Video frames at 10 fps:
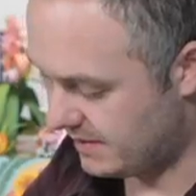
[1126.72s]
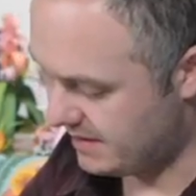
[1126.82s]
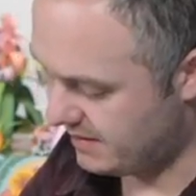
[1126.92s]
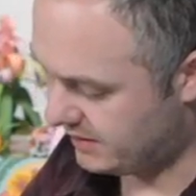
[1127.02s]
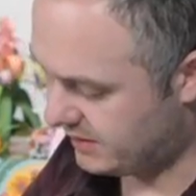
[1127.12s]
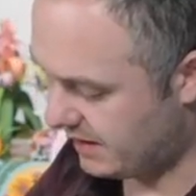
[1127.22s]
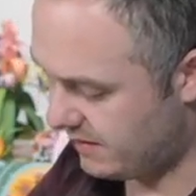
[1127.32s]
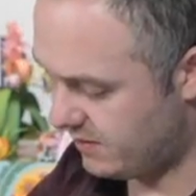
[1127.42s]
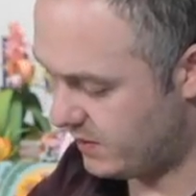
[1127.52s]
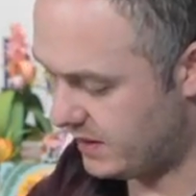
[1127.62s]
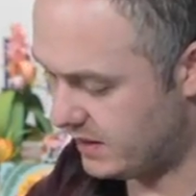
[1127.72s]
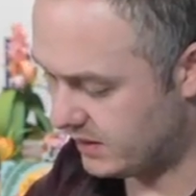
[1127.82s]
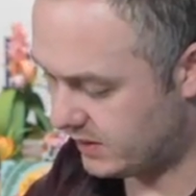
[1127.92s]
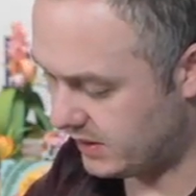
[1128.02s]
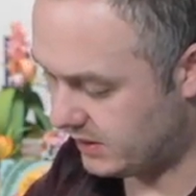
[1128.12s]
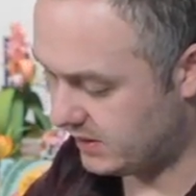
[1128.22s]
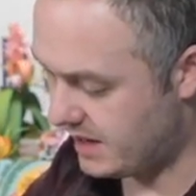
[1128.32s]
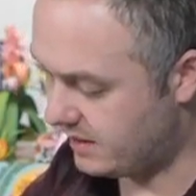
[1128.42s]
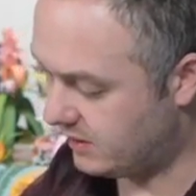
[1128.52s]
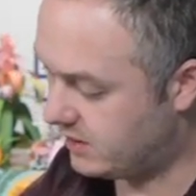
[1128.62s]
it's I don't know what it is. It's
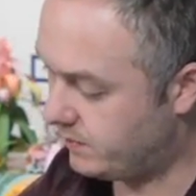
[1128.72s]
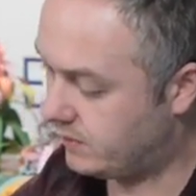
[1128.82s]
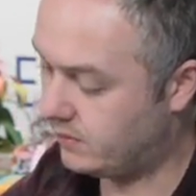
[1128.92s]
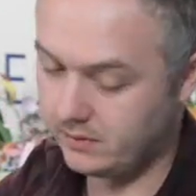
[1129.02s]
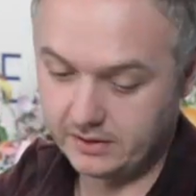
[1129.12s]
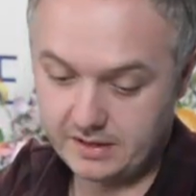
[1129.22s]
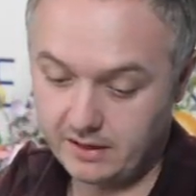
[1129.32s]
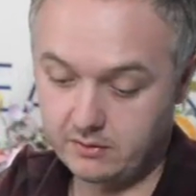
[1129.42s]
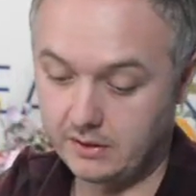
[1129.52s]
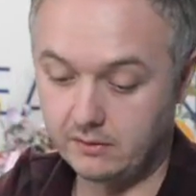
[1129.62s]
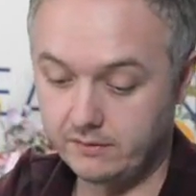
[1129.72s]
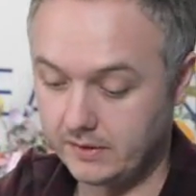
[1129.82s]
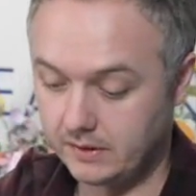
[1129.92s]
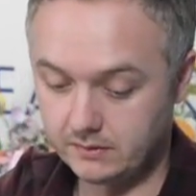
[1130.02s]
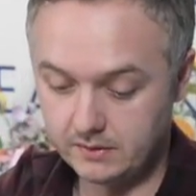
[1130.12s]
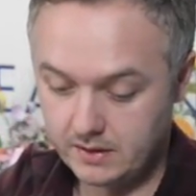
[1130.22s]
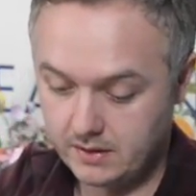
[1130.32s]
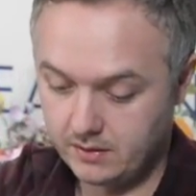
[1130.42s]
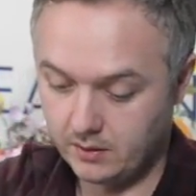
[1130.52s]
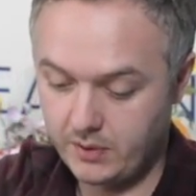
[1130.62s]
not your typical, it's not crinkle fill
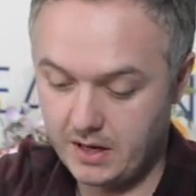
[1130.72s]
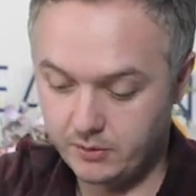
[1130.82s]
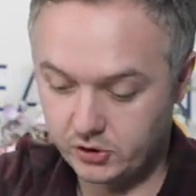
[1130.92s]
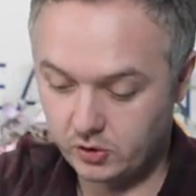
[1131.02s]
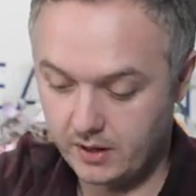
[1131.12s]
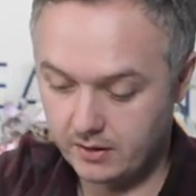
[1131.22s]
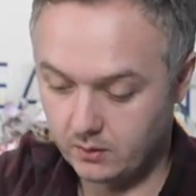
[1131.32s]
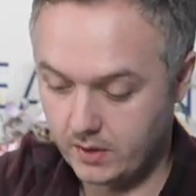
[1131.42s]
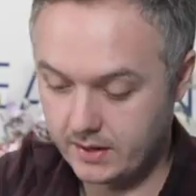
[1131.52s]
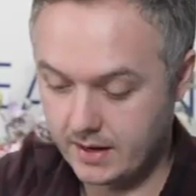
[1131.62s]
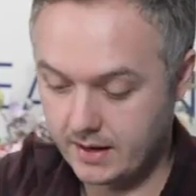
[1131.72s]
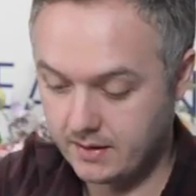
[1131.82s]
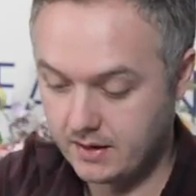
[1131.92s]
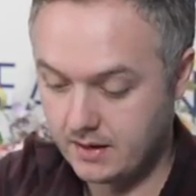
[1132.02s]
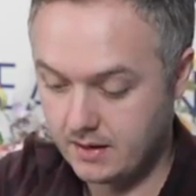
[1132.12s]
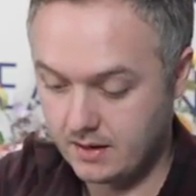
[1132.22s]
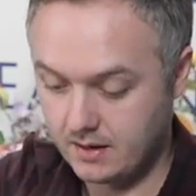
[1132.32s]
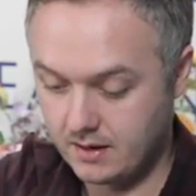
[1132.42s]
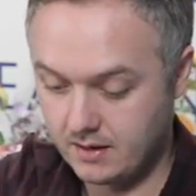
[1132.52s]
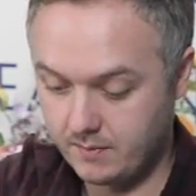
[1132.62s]
or paper shred or whatnot.
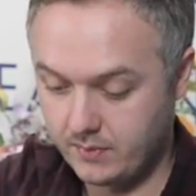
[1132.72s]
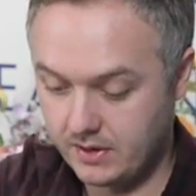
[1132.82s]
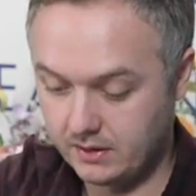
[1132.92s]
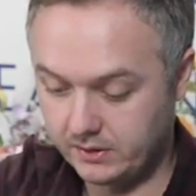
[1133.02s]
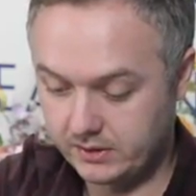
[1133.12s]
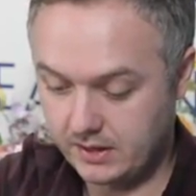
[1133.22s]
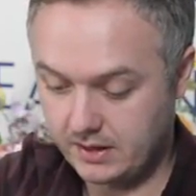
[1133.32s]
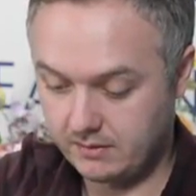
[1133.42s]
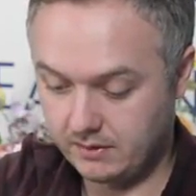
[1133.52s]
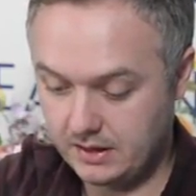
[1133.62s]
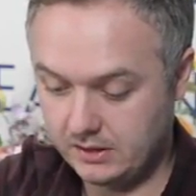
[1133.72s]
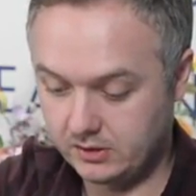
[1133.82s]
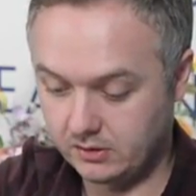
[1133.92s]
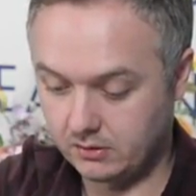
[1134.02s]
Uh, but it looks like Easter